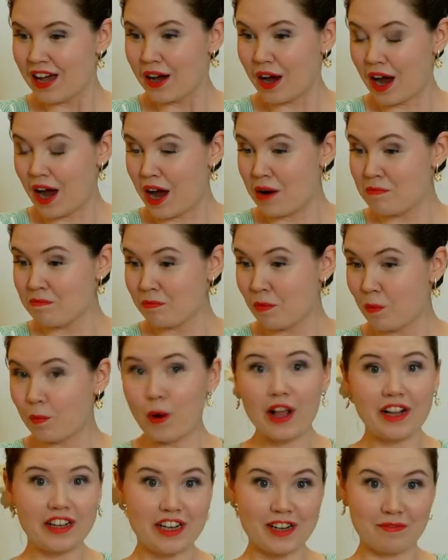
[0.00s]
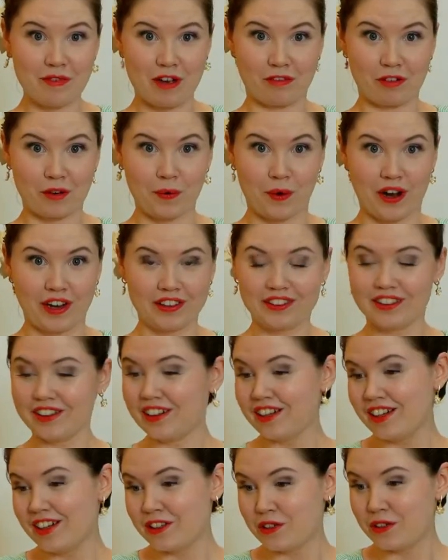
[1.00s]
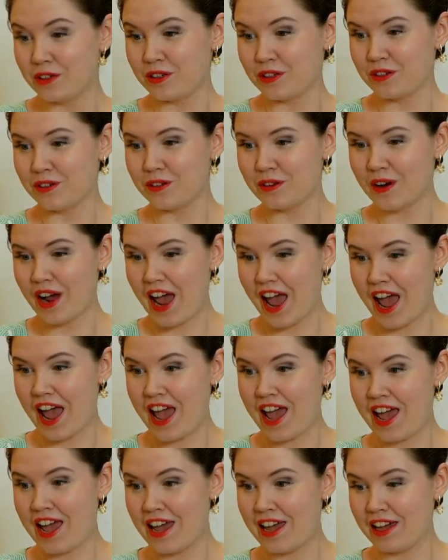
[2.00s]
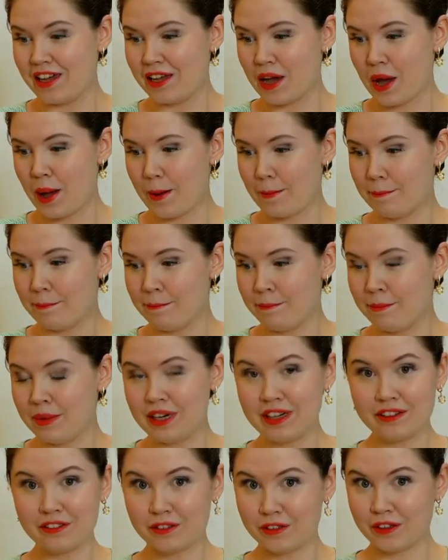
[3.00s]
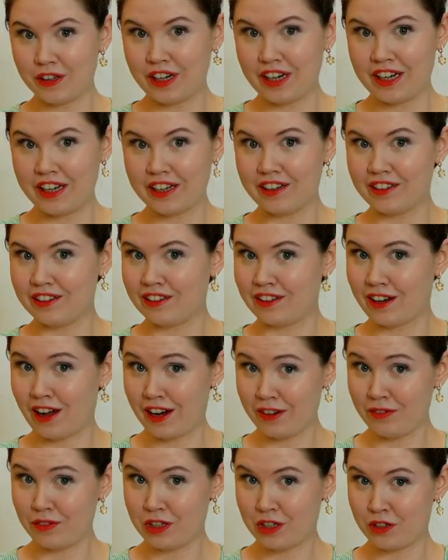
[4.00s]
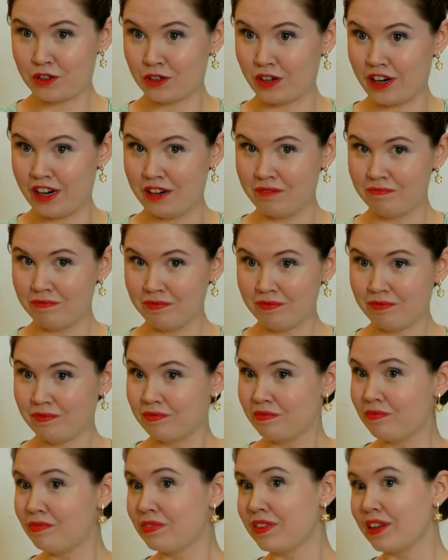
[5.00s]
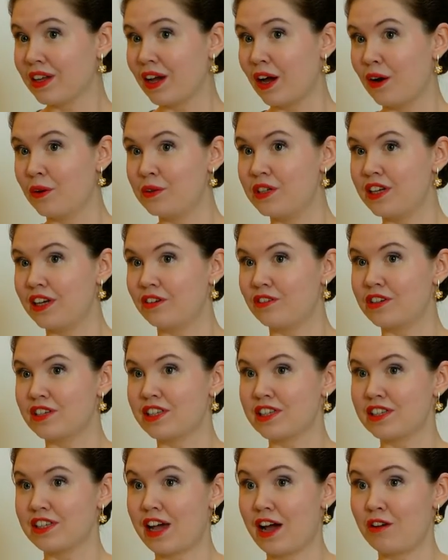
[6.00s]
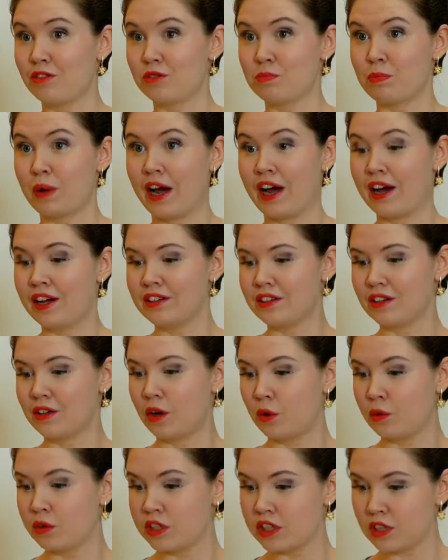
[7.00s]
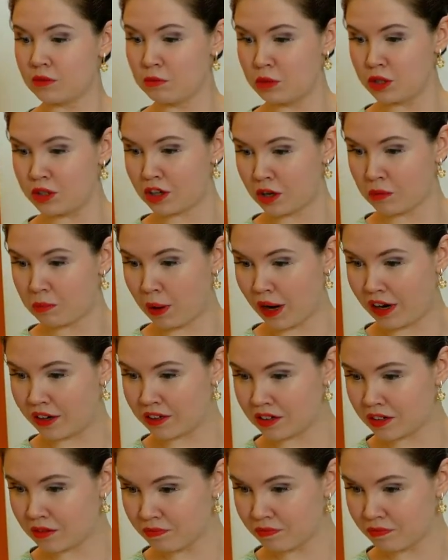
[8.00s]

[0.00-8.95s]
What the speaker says: Welcome, everyone, to a millinery live stream. Oh dear, is the sound bad? Oh, is the music bad?